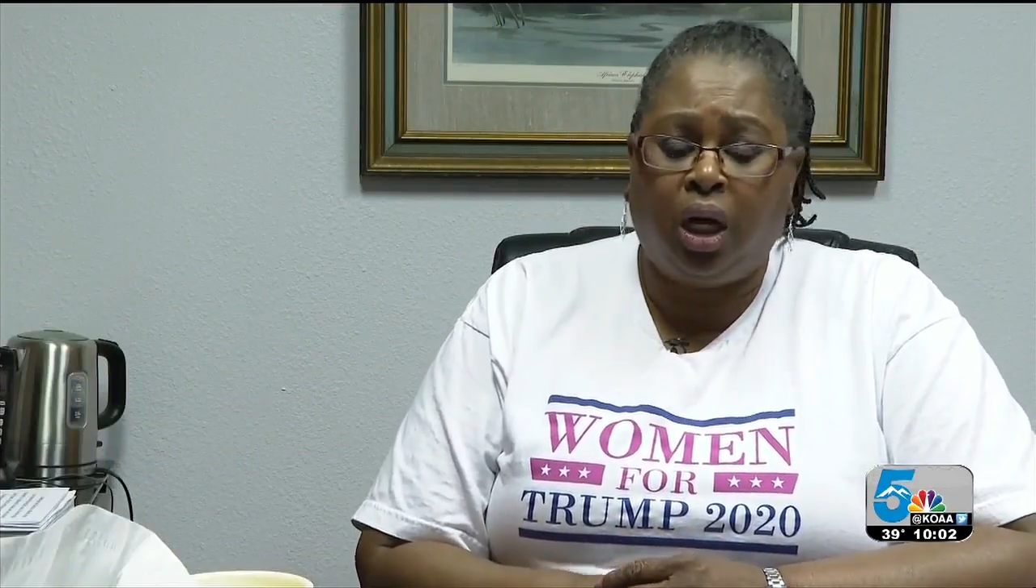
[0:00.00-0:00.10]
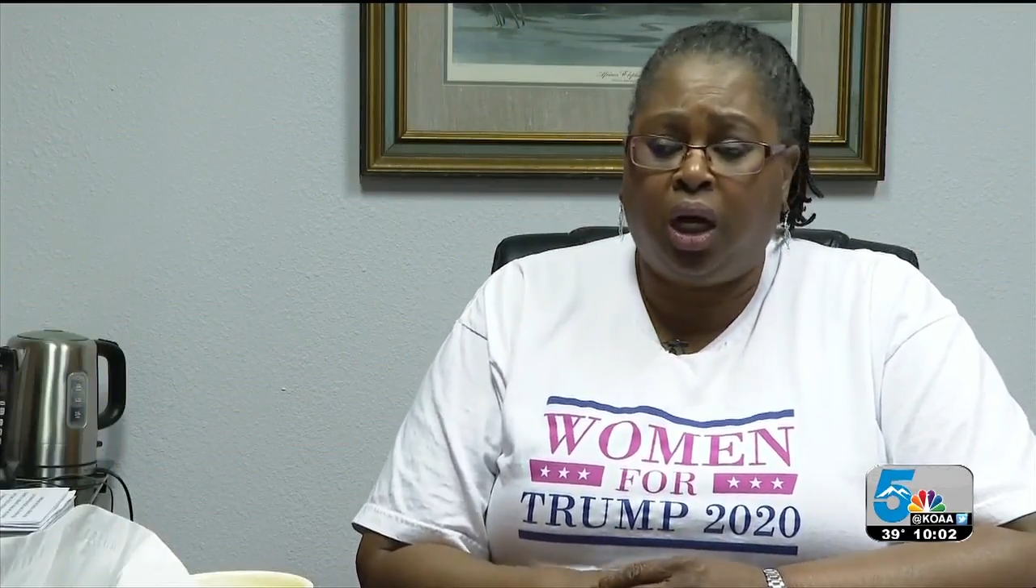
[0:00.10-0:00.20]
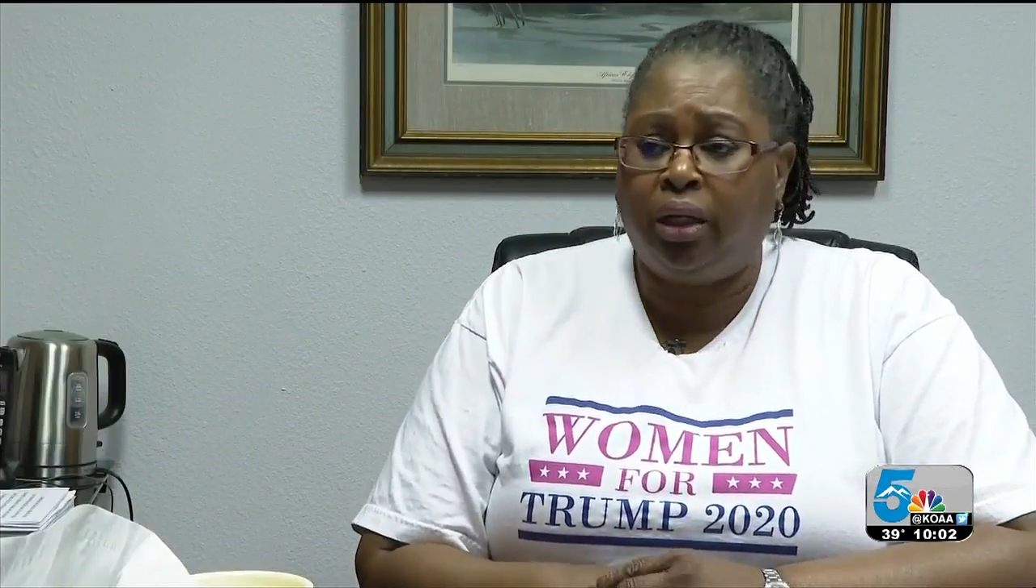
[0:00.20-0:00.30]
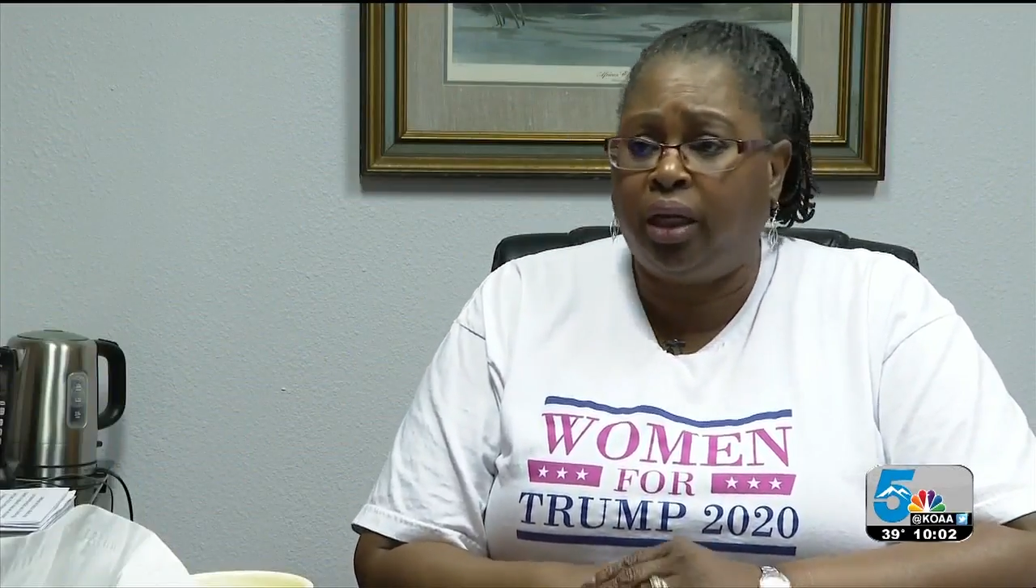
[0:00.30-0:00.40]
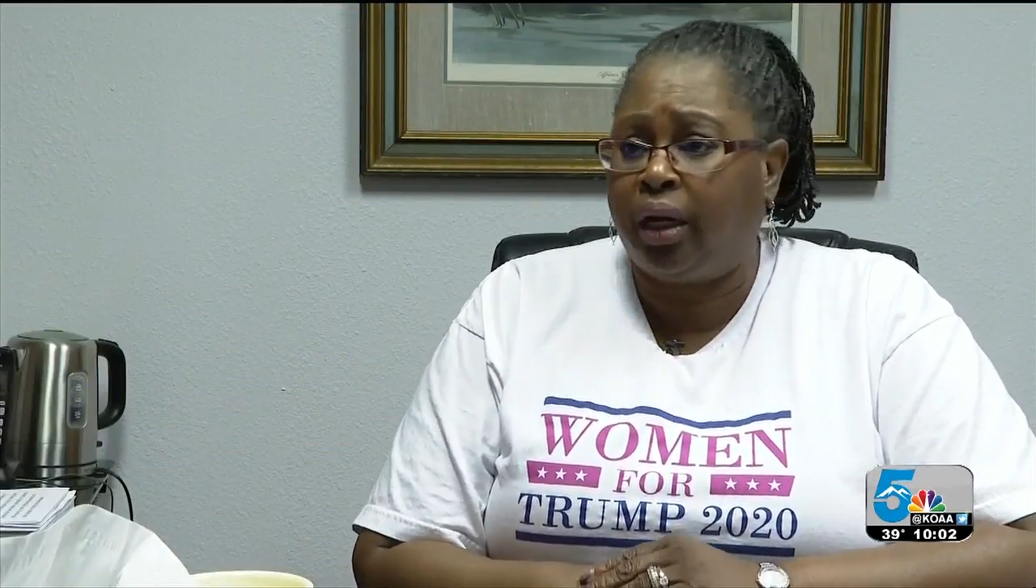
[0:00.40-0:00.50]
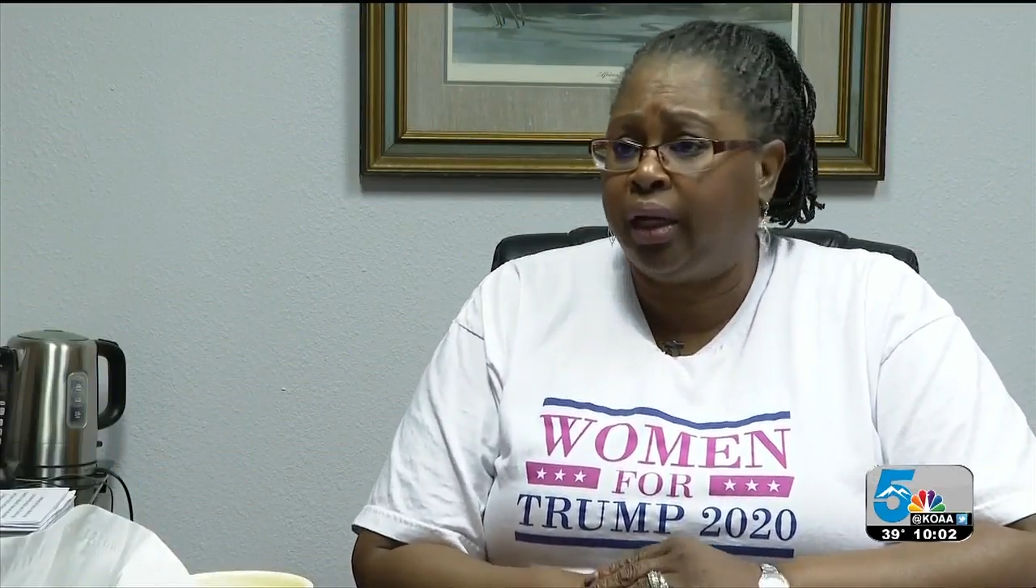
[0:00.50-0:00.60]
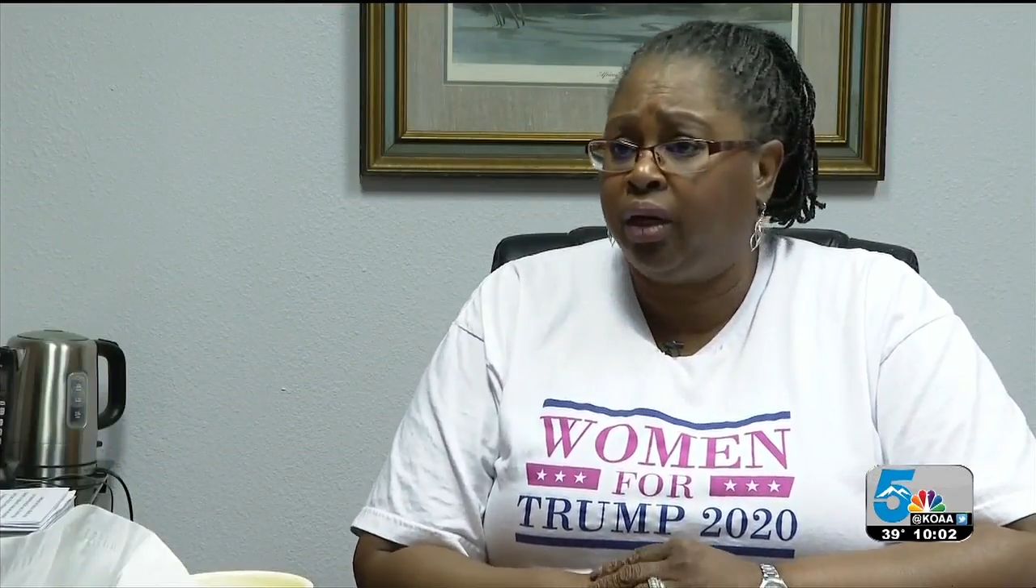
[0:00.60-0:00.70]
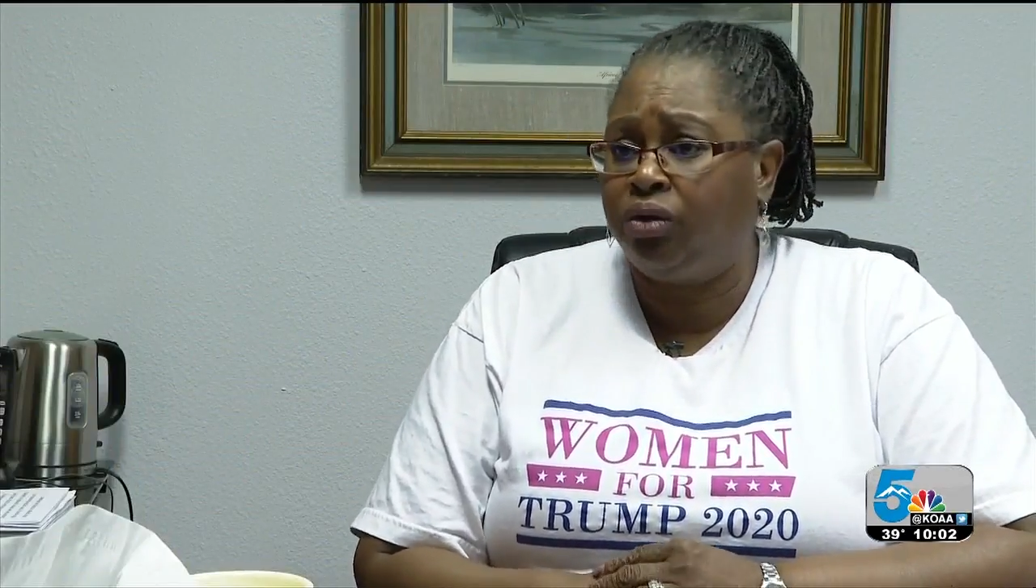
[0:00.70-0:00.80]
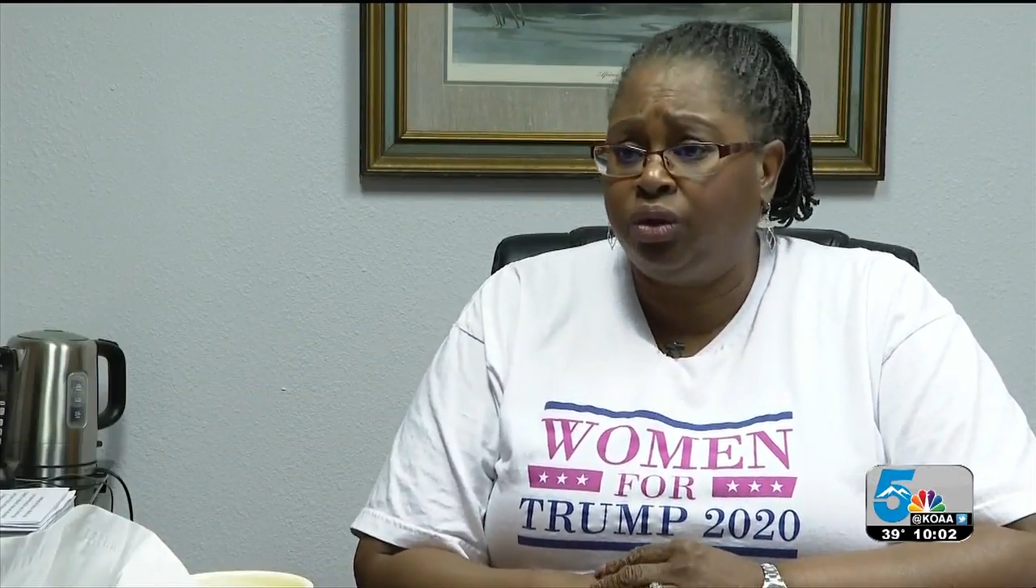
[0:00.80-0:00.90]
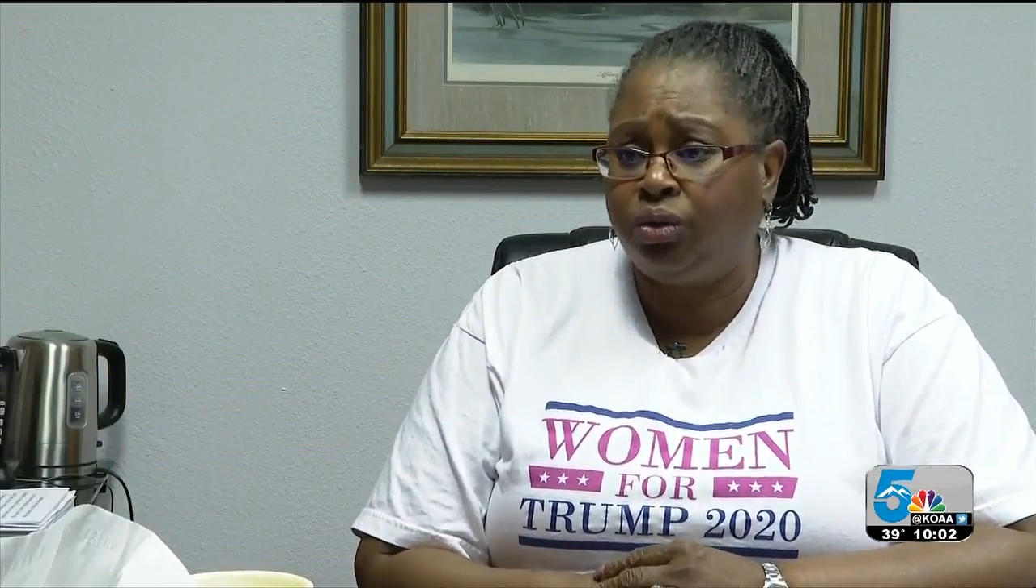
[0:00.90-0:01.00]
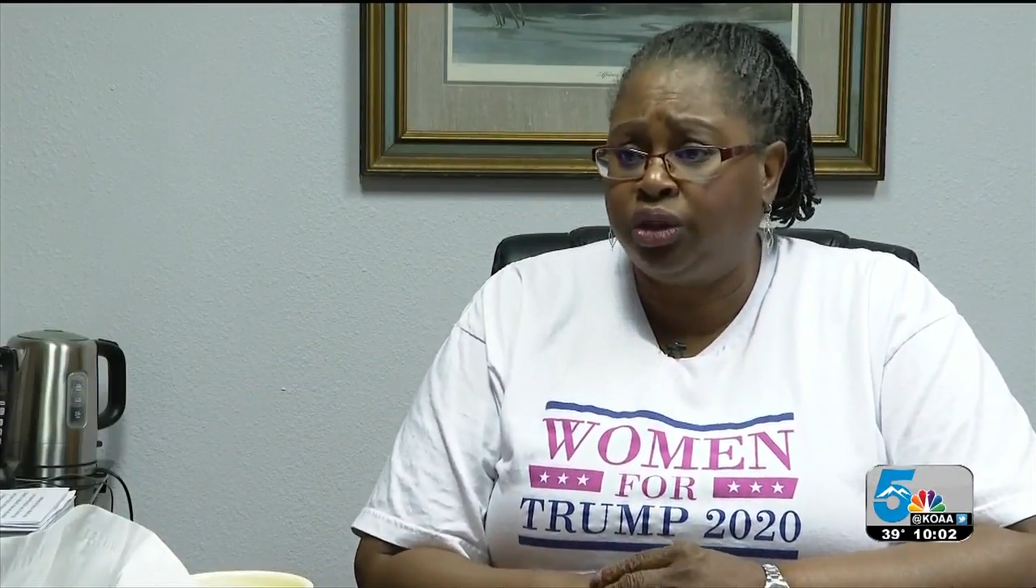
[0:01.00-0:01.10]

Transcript: uh, knocking on